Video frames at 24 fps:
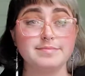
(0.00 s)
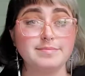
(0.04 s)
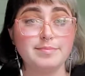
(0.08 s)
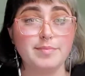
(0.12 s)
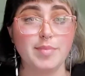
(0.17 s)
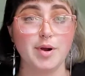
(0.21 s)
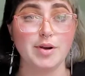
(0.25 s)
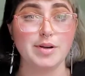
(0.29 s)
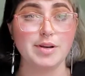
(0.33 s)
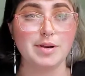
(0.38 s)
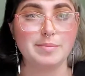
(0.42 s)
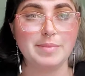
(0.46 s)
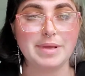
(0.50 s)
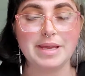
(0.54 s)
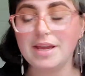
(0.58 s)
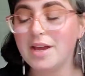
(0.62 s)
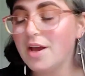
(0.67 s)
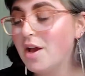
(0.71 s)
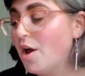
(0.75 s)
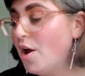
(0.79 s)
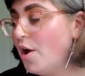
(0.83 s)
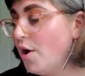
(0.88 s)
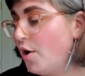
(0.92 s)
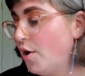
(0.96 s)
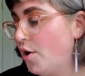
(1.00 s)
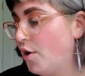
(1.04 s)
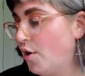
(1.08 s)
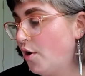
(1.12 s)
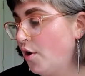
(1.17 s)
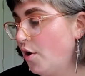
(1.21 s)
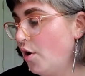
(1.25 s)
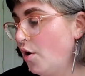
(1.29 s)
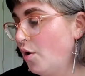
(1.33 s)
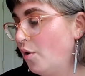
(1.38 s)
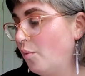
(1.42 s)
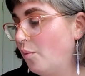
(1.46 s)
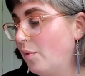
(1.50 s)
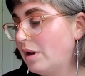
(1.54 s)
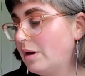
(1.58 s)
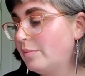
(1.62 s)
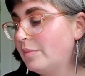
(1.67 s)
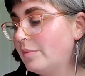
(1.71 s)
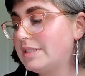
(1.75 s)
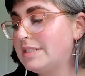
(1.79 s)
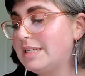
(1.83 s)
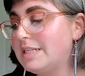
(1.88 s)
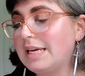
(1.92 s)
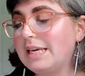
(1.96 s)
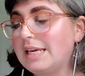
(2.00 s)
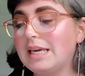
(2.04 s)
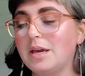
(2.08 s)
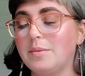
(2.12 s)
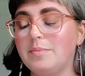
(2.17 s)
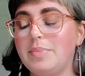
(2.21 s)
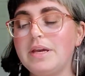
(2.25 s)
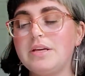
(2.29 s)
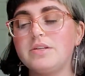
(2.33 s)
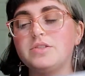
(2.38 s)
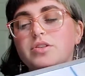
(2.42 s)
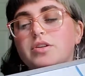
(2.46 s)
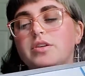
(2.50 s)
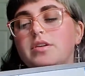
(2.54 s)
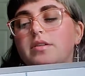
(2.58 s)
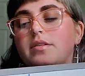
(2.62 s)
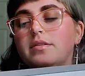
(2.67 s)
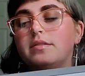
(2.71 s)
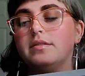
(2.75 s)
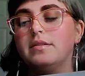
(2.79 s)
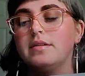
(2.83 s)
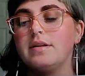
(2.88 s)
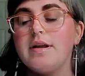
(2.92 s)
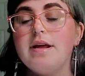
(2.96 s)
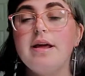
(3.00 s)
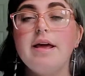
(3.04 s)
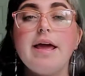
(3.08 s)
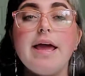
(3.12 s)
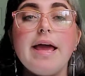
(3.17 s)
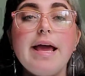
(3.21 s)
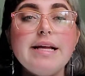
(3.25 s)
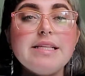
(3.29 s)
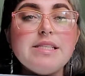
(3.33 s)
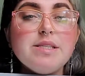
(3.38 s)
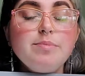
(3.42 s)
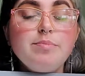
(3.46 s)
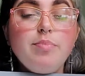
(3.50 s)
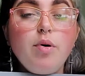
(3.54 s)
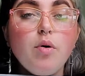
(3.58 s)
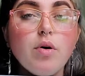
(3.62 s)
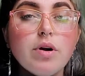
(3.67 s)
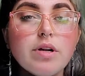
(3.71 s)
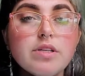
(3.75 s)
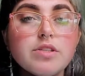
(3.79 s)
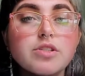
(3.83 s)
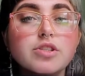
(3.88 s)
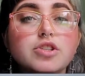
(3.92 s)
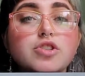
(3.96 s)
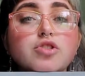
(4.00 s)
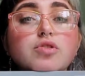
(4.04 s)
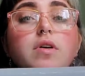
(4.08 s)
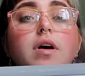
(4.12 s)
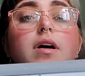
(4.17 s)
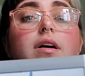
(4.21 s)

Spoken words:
pardon me, when we're taking a picture, it's important to draw